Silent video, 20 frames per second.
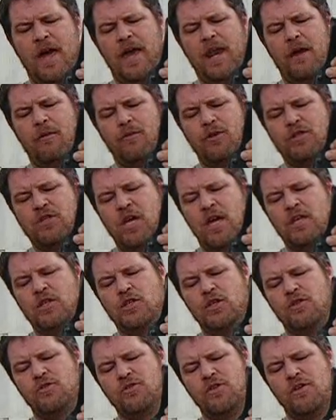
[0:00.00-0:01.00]
Got a
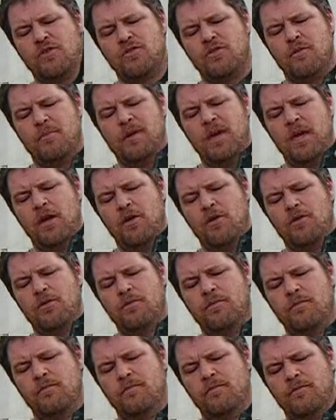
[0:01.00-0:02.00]
retention system
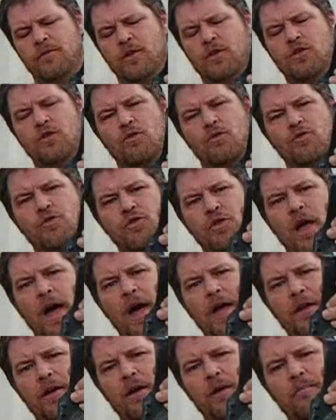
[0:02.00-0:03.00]
here that you can
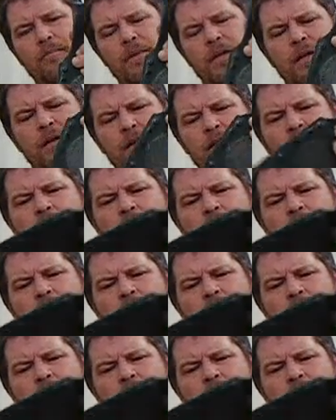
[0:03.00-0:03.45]
slide up,